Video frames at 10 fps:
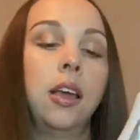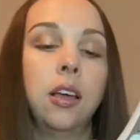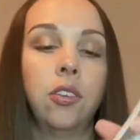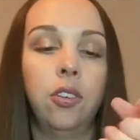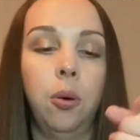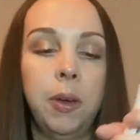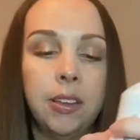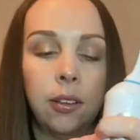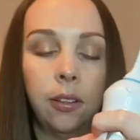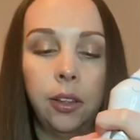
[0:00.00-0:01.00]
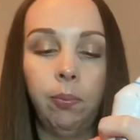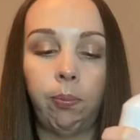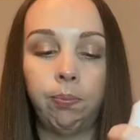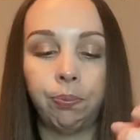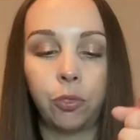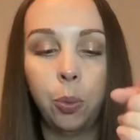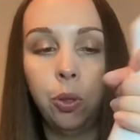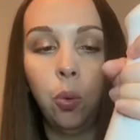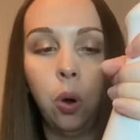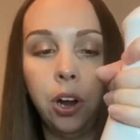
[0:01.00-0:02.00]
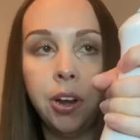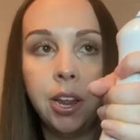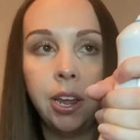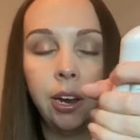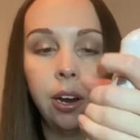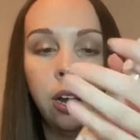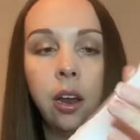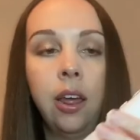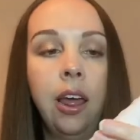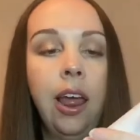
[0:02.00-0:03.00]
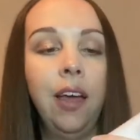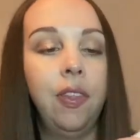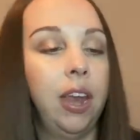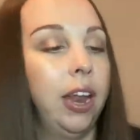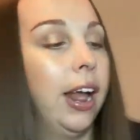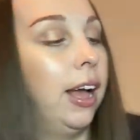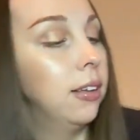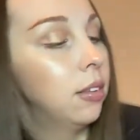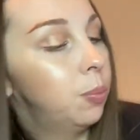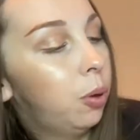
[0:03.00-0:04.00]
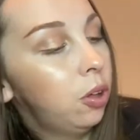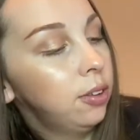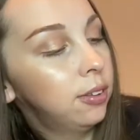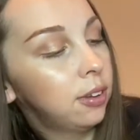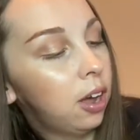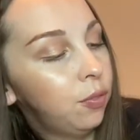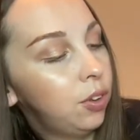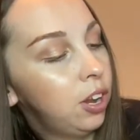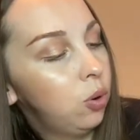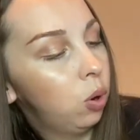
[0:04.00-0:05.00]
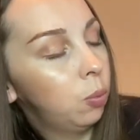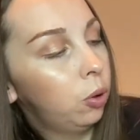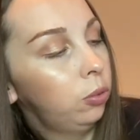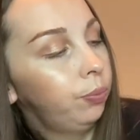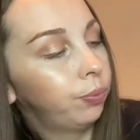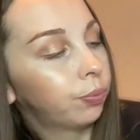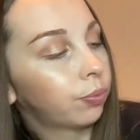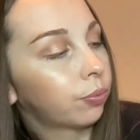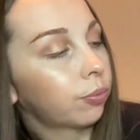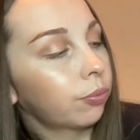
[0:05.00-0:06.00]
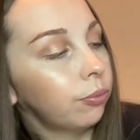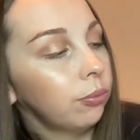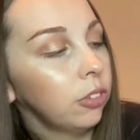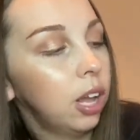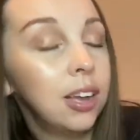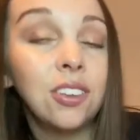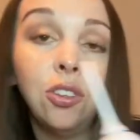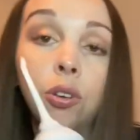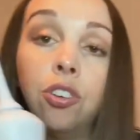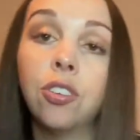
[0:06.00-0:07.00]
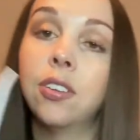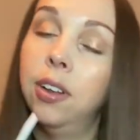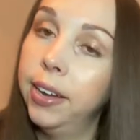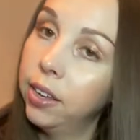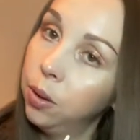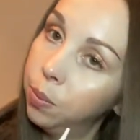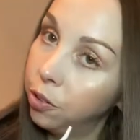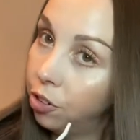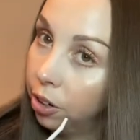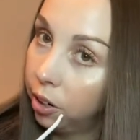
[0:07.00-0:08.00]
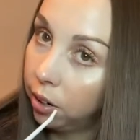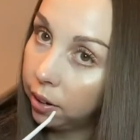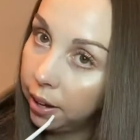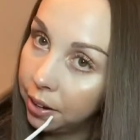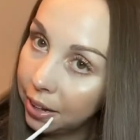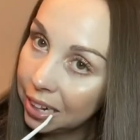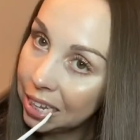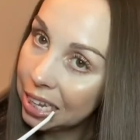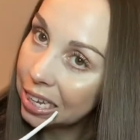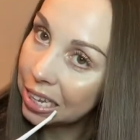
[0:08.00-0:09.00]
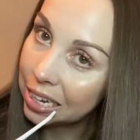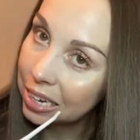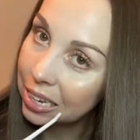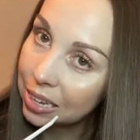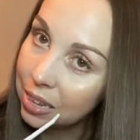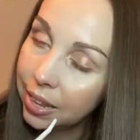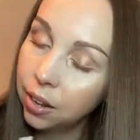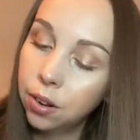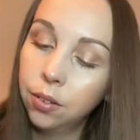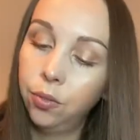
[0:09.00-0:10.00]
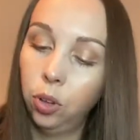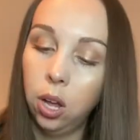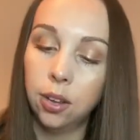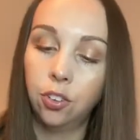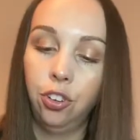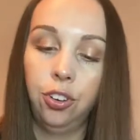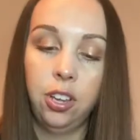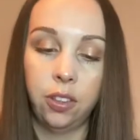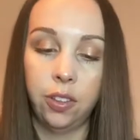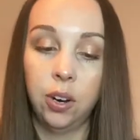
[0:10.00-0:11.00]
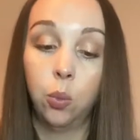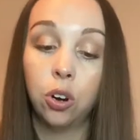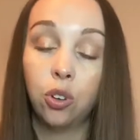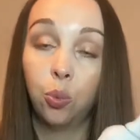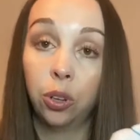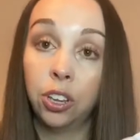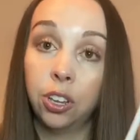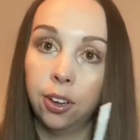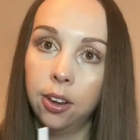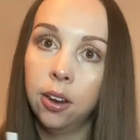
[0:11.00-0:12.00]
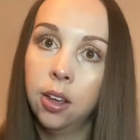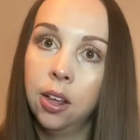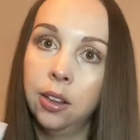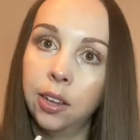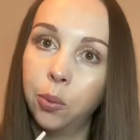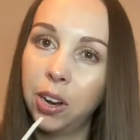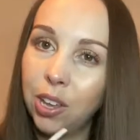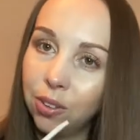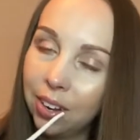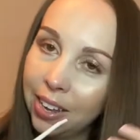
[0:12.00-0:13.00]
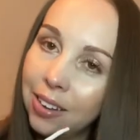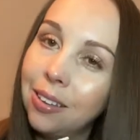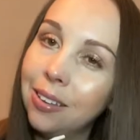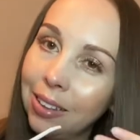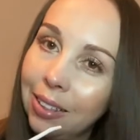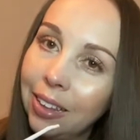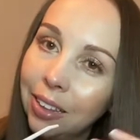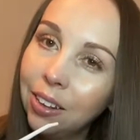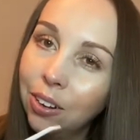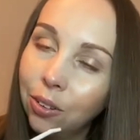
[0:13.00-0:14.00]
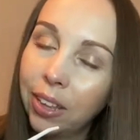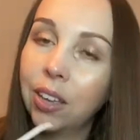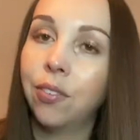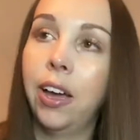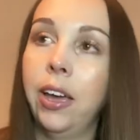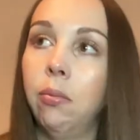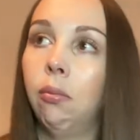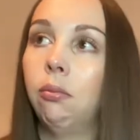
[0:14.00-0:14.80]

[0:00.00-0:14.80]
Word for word: So basically you put the water in here and then it has pulse, soft, and normal. And so you can just like, you put your head like this and you just like floss your teeth and it works really good. Like when I use it, I can see like, you know, like if I